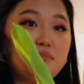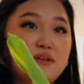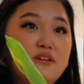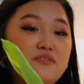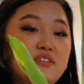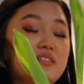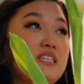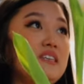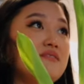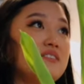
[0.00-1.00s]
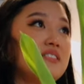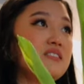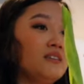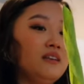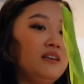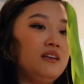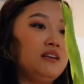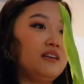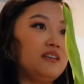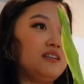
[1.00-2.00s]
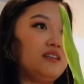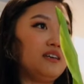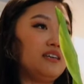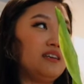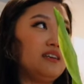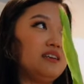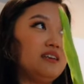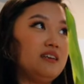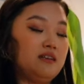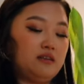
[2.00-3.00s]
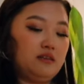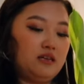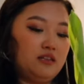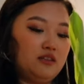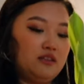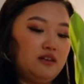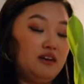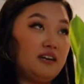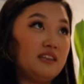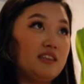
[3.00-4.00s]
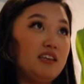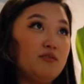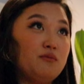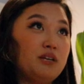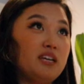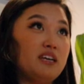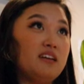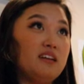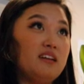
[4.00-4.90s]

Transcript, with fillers: to peel off the leaves? Like, I thought, I, I, I think we can.